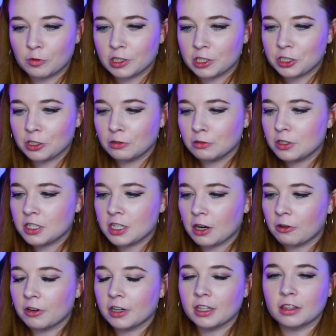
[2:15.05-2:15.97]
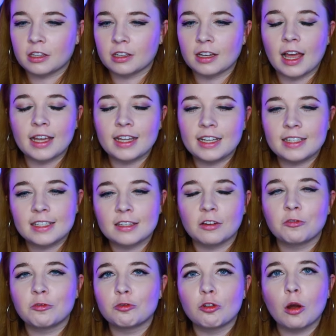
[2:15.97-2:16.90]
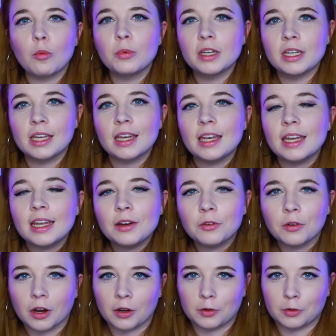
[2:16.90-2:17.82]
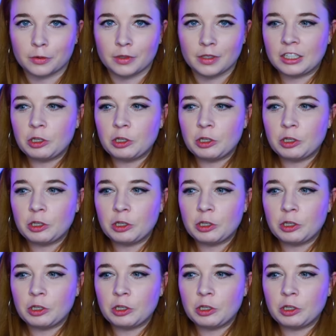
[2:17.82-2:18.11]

original starring the likes of Robert De Niro.